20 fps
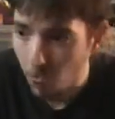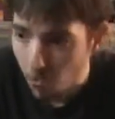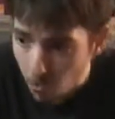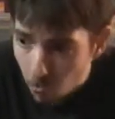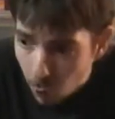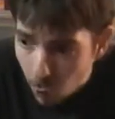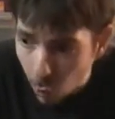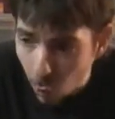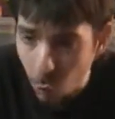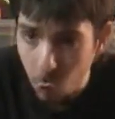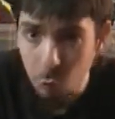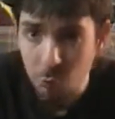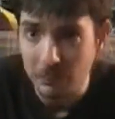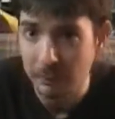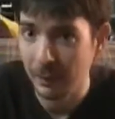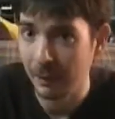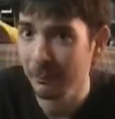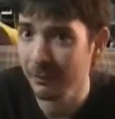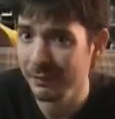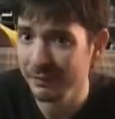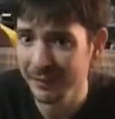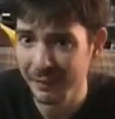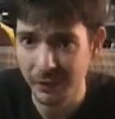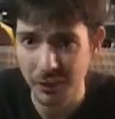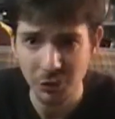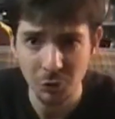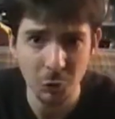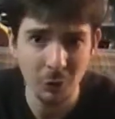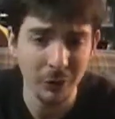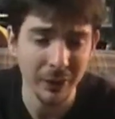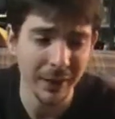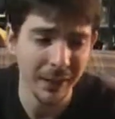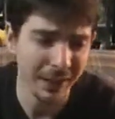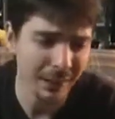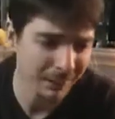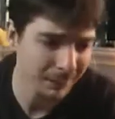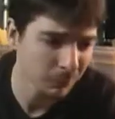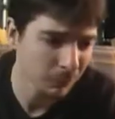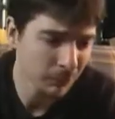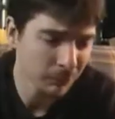O Old Republic
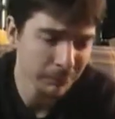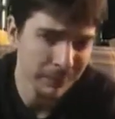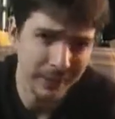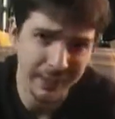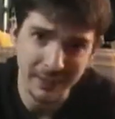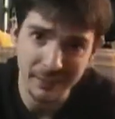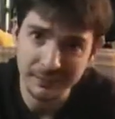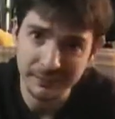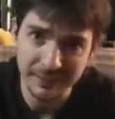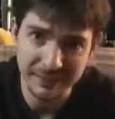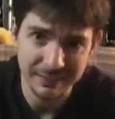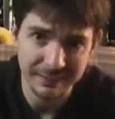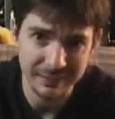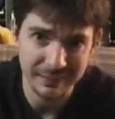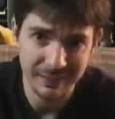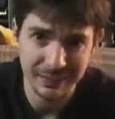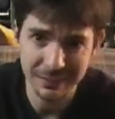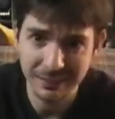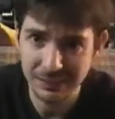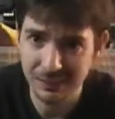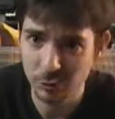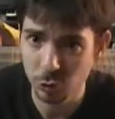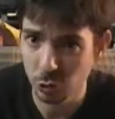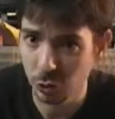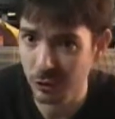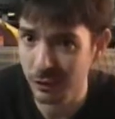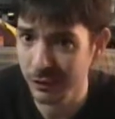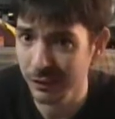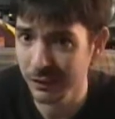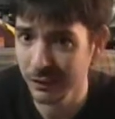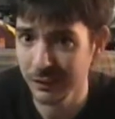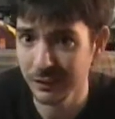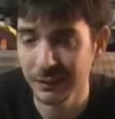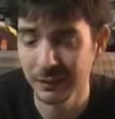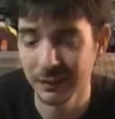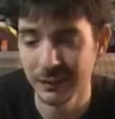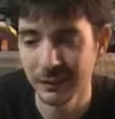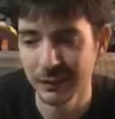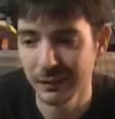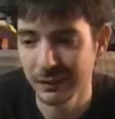territory would be interesting, sure.
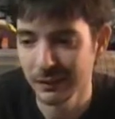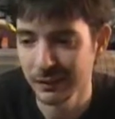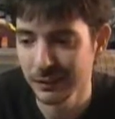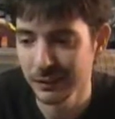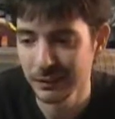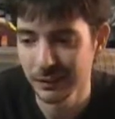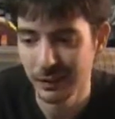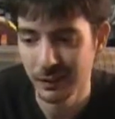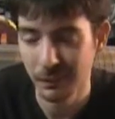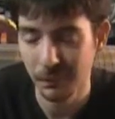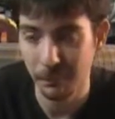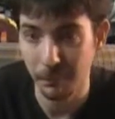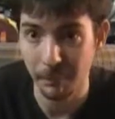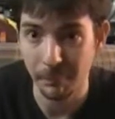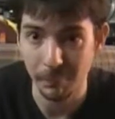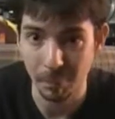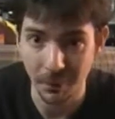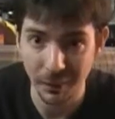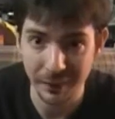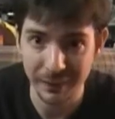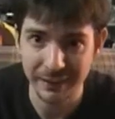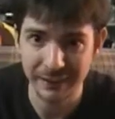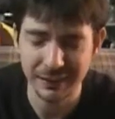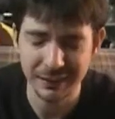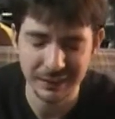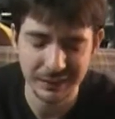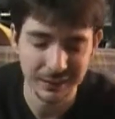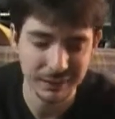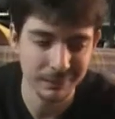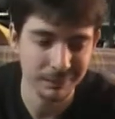But...